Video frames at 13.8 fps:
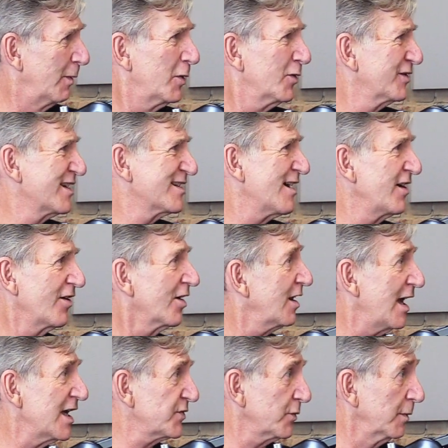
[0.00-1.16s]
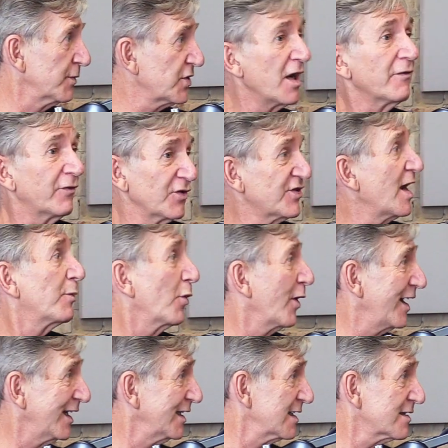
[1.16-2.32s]
We don't design our classrooms for
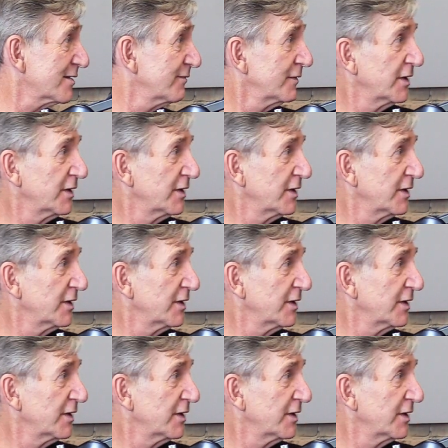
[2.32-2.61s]
separating this,